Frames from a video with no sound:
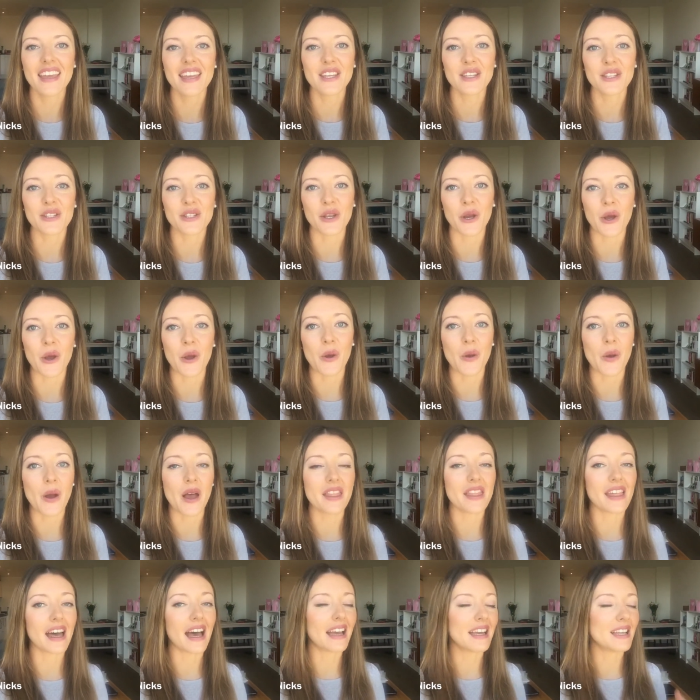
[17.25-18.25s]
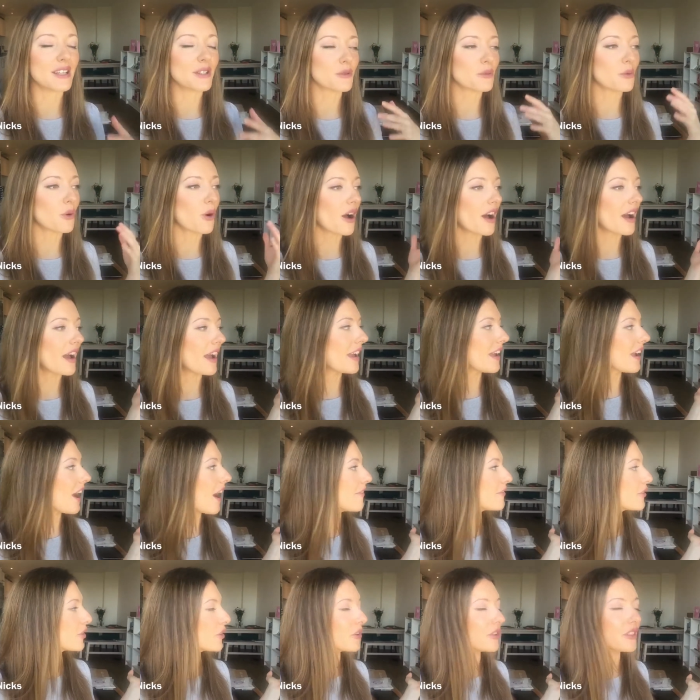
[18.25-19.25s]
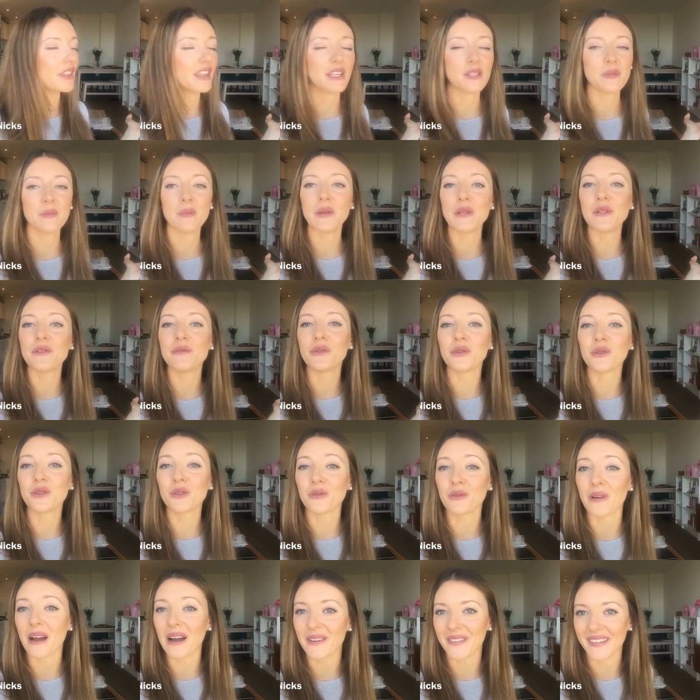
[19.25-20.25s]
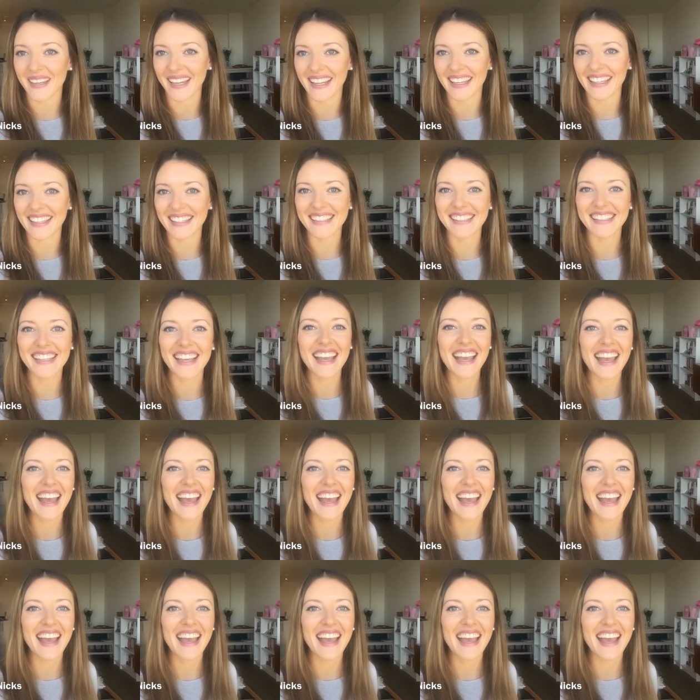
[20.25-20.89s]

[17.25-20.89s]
So that is why I've got these beautiful surroundings.